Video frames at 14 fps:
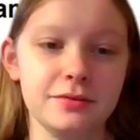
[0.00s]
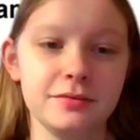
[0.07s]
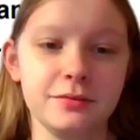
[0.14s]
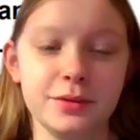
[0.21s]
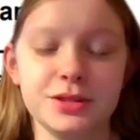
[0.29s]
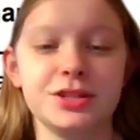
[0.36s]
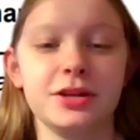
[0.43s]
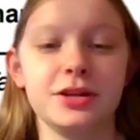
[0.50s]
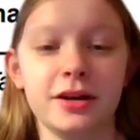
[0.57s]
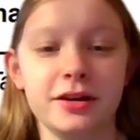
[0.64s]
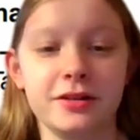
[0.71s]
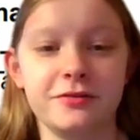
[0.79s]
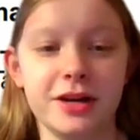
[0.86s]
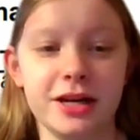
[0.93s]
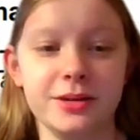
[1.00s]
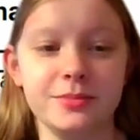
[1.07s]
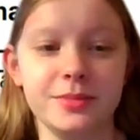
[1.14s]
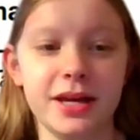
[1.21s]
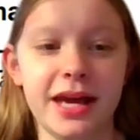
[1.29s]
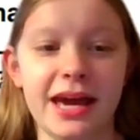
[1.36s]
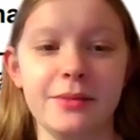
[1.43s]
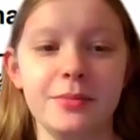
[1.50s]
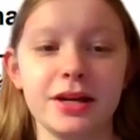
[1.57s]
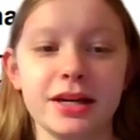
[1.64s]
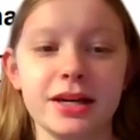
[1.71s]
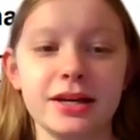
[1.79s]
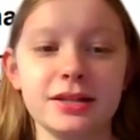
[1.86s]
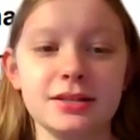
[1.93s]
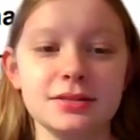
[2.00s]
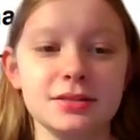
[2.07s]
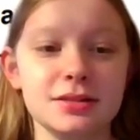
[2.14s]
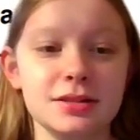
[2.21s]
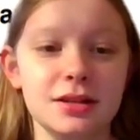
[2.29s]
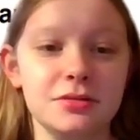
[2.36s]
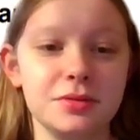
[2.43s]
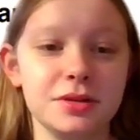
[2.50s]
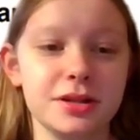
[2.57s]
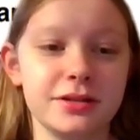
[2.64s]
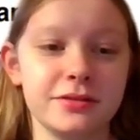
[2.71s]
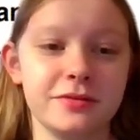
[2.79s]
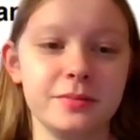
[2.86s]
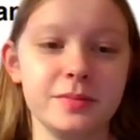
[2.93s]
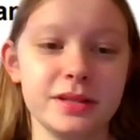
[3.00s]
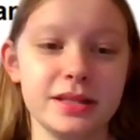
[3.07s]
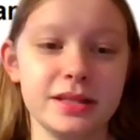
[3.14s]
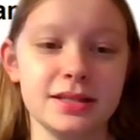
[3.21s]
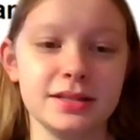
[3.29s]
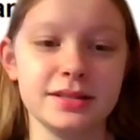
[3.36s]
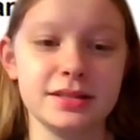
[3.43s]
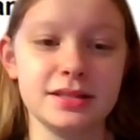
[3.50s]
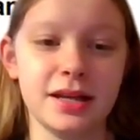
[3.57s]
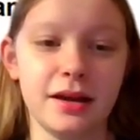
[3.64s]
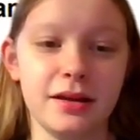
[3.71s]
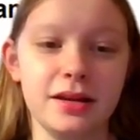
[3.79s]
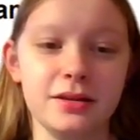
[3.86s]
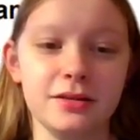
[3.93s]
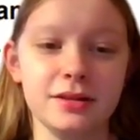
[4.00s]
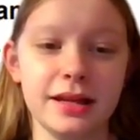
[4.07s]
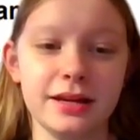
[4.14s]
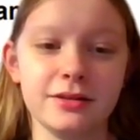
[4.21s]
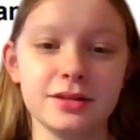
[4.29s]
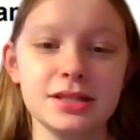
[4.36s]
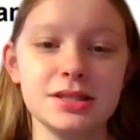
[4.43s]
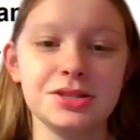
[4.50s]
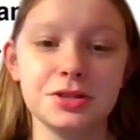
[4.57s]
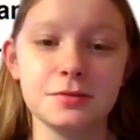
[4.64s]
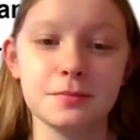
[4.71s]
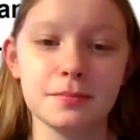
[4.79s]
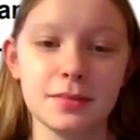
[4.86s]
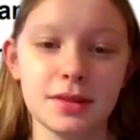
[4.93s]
which are from hamaka, a word from the Tanio language,